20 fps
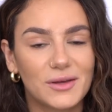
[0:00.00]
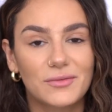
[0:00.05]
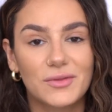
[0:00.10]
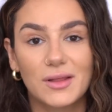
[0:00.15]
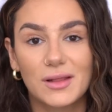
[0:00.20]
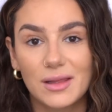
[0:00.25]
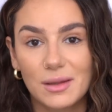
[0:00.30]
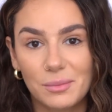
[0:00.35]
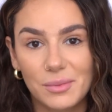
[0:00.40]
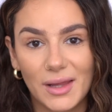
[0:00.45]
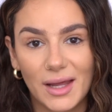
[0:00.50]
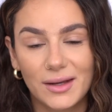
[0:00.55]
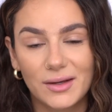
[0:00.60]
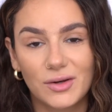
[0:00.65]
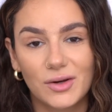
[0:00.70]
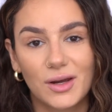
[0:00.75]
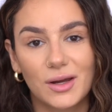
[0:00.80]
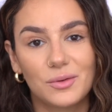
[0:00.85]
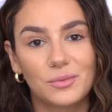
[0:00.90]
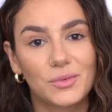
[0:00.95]
off the lip
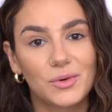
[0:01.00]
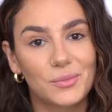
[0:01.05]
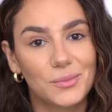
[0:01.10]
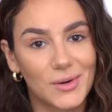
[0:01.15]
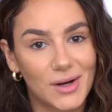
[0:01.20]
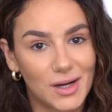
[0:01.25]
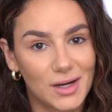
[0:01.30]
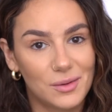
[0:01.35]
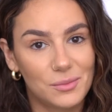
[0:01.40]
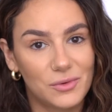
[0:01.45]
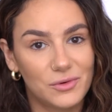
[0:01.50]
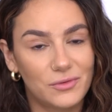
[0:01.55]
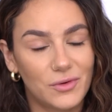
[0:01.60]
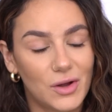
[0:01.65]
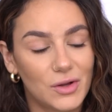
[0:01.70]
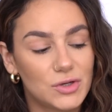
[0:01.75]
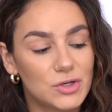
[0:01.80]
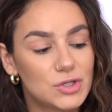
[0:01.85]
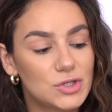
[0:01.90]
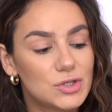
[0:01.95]
liner and we're gonna move
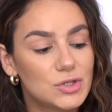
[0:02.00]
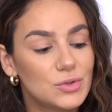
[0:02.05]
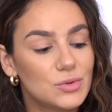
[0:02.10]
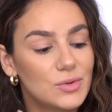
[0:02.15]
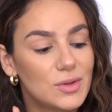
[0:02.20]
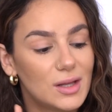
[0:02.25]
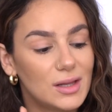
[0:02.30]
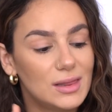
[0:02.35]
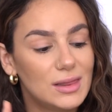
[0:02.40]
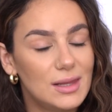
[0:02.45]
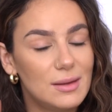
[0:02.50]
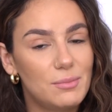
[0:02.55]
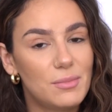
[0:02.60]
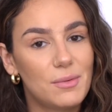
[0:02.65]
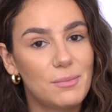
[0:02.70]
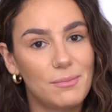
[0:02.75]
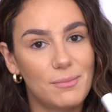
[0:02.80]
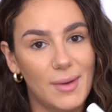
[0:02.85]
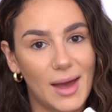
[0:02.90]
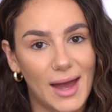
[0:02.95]
on to the lip
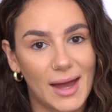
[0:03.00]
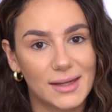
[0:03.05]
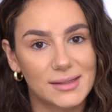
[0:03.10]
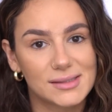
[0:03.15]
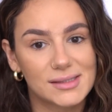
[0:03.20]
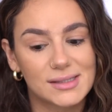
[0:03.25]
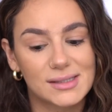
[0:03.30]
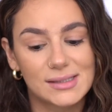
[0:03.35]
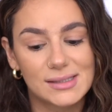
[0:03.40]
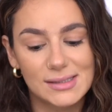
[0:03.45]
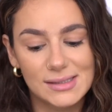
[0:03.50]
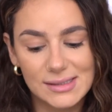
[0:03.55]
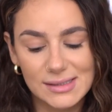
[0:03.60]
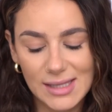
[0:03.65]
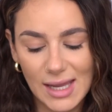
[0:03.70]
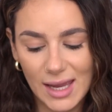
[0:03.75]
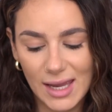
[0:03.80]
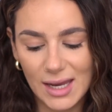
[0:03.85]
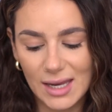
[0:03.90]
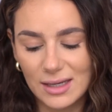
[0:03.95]
mask
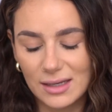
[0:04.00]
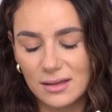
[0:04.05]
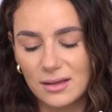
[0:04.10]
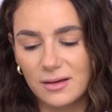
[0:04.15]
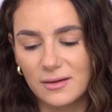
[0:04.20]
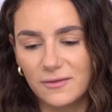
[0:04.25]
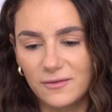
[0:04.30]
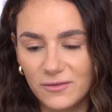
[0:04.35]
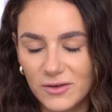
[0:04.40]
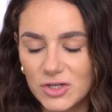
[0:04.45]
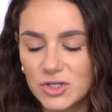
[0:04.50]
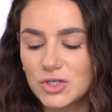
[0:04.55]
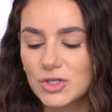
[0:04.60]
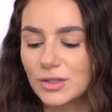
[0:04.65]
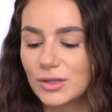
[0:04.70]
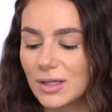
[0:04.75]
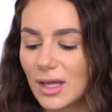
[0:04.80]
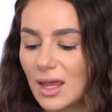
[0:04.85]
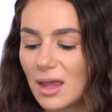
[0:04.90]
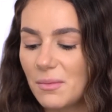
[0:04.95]
stain. The
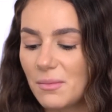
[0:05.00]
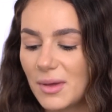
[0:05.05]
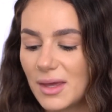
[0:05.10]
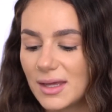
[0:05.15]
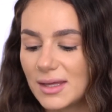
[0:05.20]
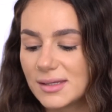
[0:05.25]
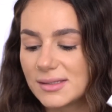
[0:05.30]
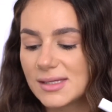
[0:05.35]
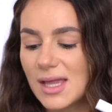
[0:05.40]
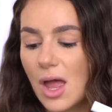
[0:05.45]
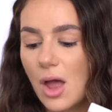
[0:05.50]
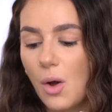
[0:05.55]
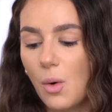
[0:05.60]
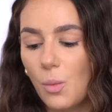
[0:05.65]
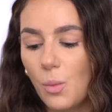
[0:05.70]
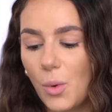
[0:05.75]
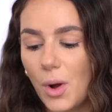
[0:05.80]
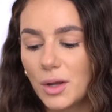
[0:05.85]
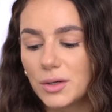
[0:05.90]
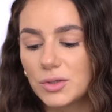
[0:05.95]
official name is
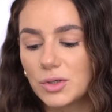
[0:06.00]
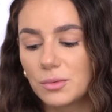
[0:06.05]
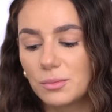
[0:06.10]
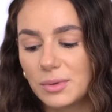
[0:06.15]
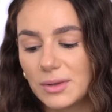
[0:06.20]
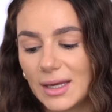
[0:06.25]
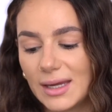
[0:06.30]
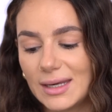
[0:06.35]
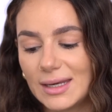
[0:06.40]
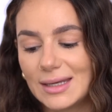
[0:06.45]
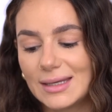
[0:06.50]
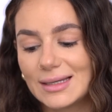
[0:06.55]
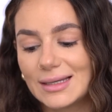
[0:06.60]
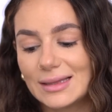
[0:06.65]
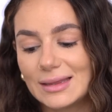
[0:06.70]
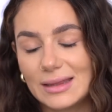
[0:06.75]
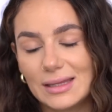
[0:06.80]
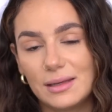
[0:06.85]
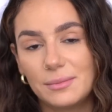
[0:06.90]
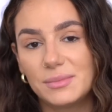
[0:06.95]
Wonder Blading
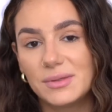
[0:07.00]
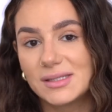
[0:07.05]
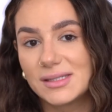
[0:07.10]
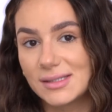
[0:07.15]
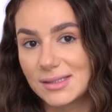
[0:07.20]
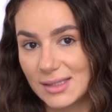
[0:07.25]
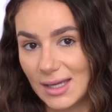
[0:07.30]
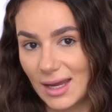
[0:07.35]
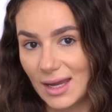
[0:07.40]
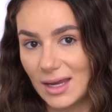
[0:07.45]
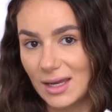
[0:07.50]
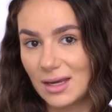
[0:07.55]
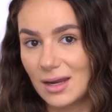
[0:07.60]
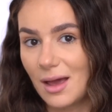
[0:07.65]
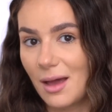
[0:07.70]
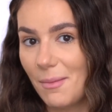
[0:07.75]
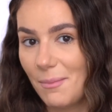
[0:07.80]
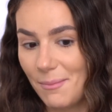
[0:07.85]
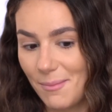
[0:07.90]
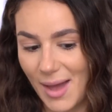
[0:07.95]
Lip Stain
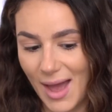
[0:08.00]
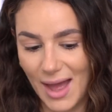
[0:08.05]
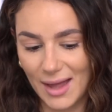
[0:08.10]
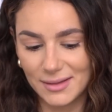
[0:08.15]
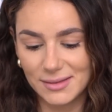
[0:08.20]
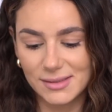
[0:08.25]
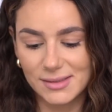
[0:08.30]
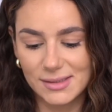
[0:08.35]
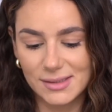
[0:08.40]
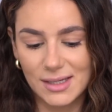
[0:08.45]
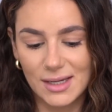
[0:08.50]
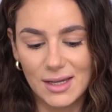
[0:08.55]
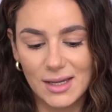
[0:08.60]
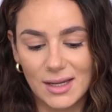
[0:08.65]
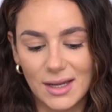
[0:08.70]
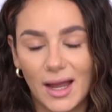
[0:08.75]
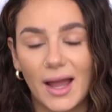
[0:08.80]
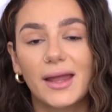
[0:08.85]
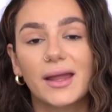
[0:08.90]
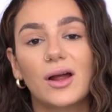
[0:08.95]
Mask.
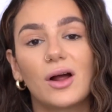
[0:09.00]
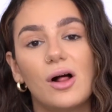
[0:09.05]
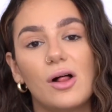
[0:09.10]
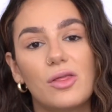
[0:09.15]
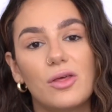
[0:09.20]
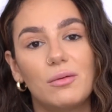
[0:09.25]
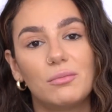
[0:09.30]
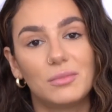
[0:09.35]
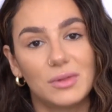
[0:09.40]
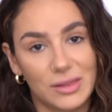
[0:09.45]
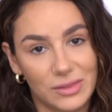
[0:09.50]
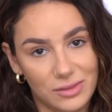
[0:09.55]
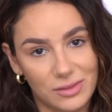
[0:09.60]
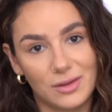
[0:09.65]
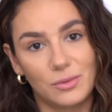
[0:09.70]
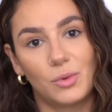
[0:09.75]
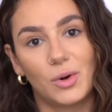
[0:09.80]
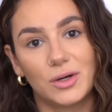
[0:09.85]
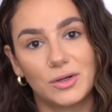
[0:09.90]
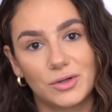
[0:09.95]
I call them
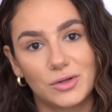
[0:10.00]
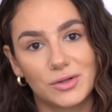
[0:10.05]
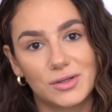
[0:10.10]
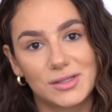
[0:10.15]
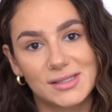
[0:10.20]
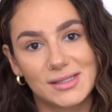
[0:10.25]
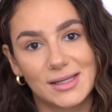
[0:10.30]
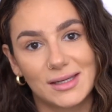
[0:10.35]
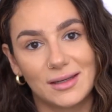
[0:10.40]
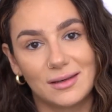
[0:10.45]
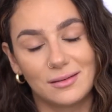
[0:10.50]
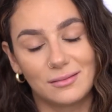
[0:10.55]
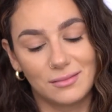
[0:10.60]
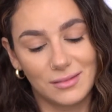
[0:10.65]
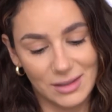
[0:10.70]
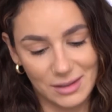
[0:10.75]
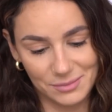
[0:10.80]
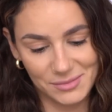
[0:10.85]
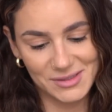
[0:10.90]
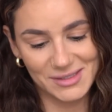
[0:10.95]
the
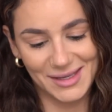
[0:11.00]
WONDERSKIN lip